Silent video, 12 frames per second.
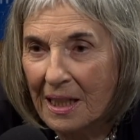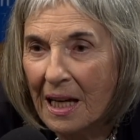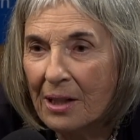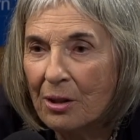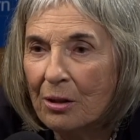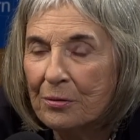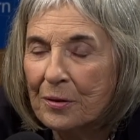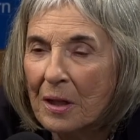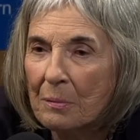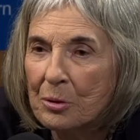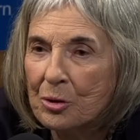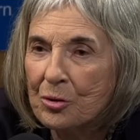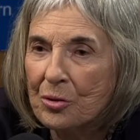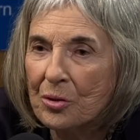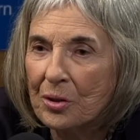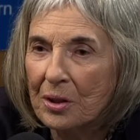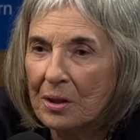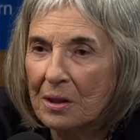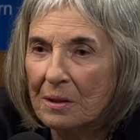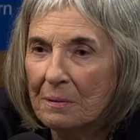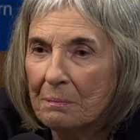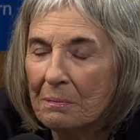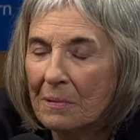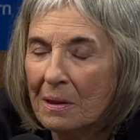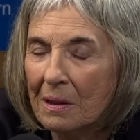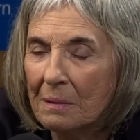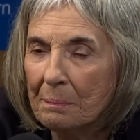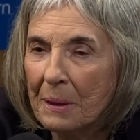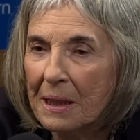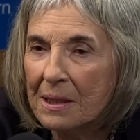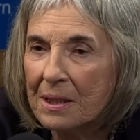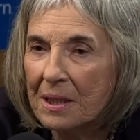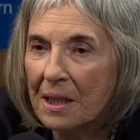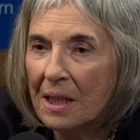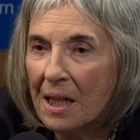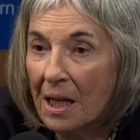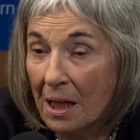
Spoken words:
And often I was drawing a painting